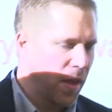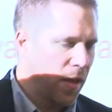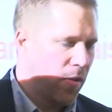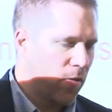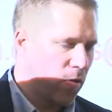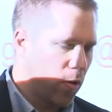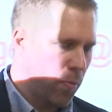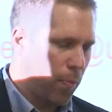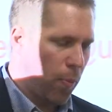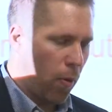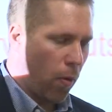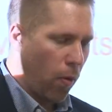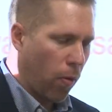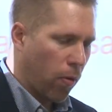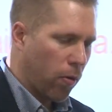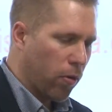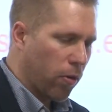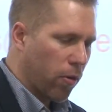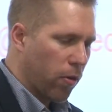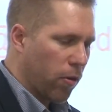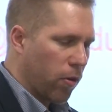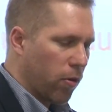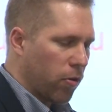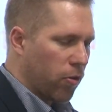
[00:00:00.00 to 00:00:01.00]

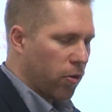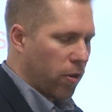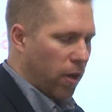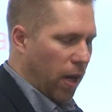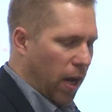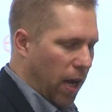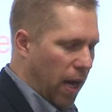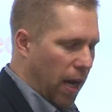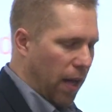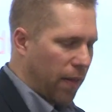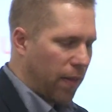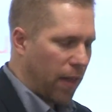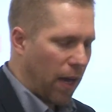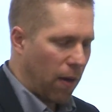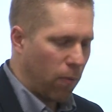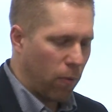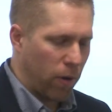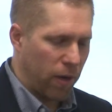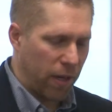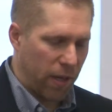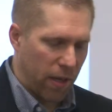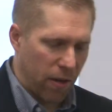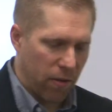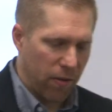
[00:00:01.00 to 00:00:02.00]
supporters uh, that
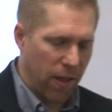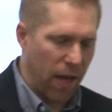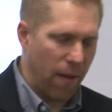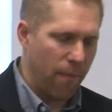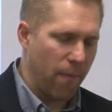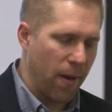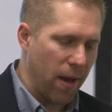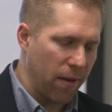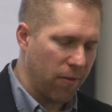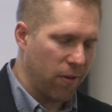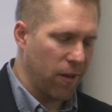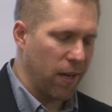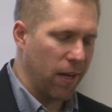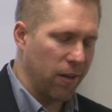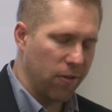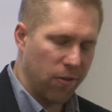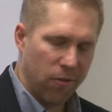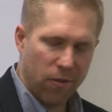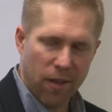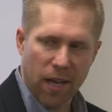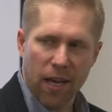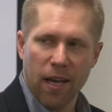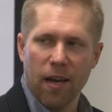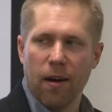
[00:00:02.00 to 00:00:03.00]
would hear that message and
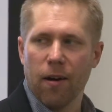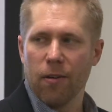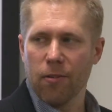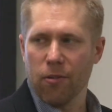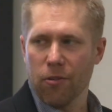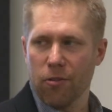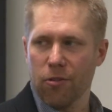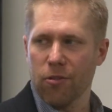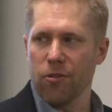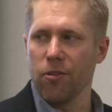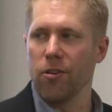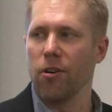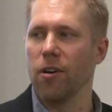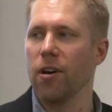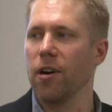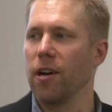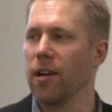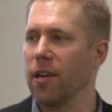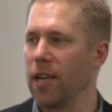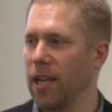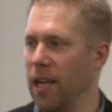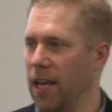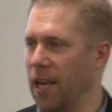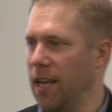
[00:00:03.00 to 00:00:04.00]
say
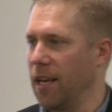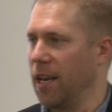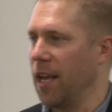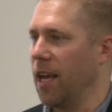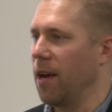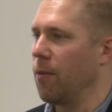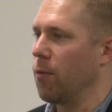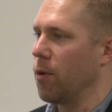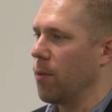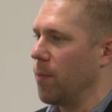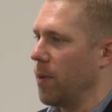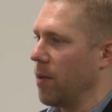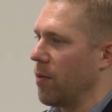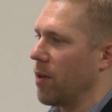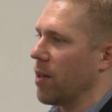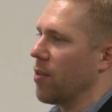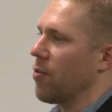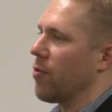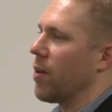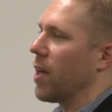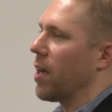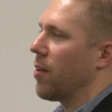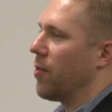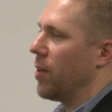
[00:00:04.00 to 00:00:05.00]
understood and, and would be less
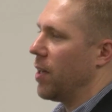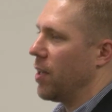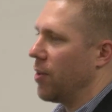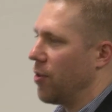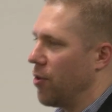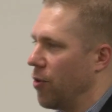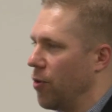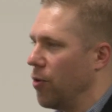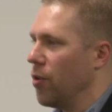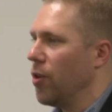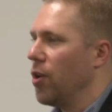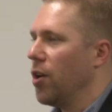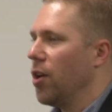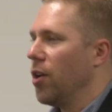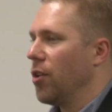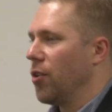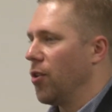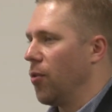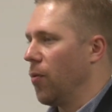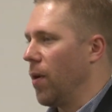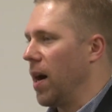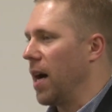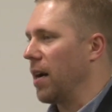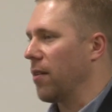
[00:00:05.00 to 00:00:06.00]
likely to
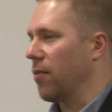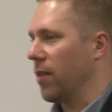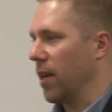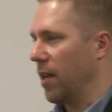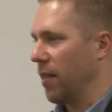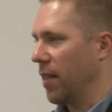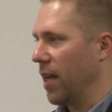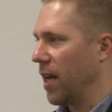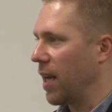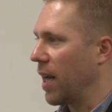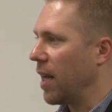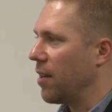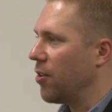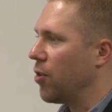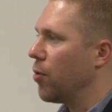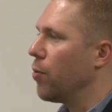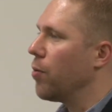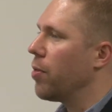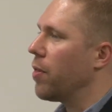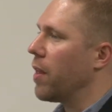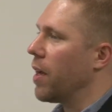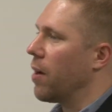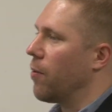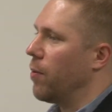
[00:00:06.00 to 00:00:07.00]
to act like that. I do
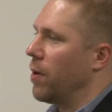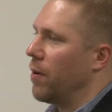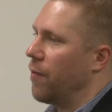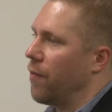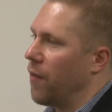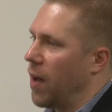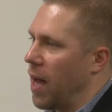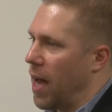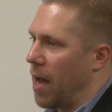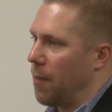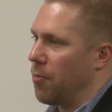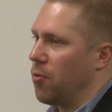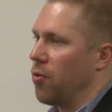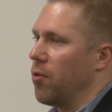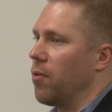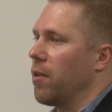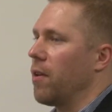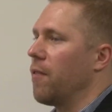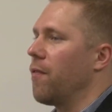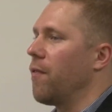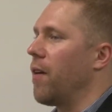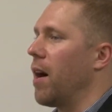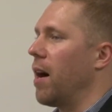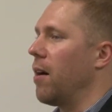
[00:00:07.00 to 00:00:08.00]
think we absolutely
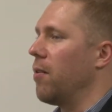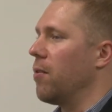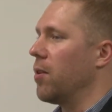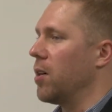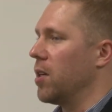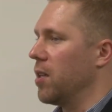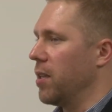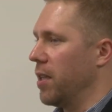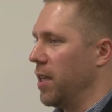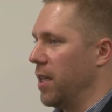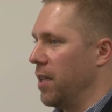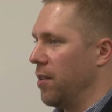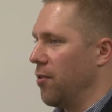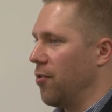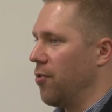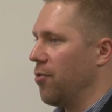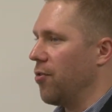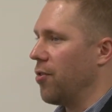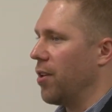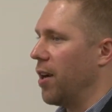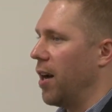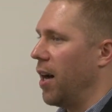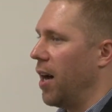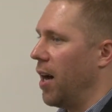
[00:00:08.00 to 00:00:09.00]
follow
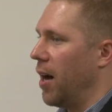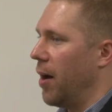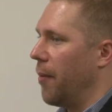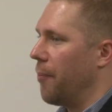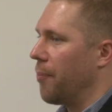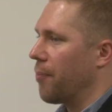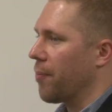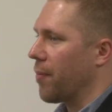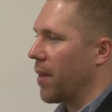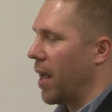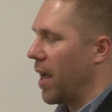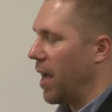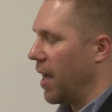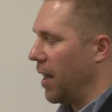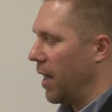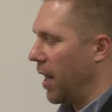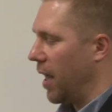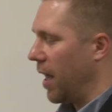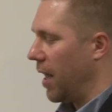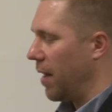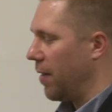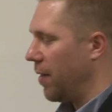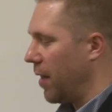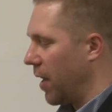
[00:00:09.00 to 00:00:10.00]
elites um, and,
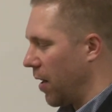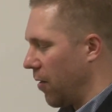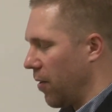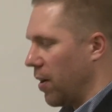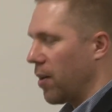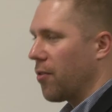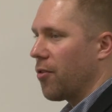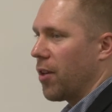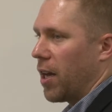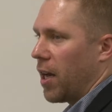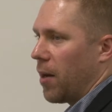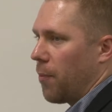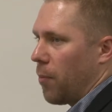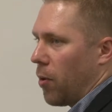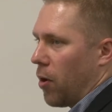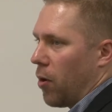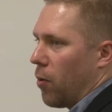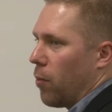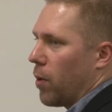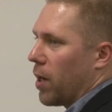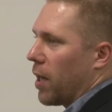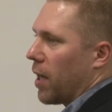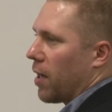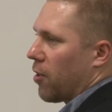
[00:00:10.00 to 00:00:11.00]
and their example,
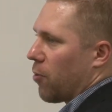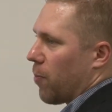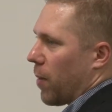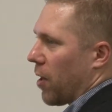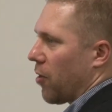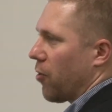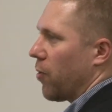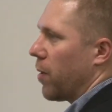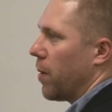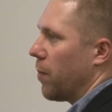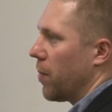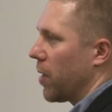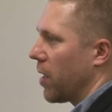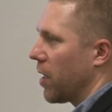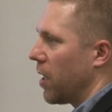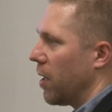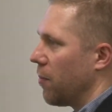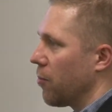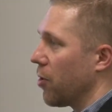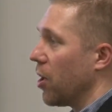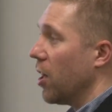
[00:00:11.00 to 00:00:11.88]
when, especially when it comes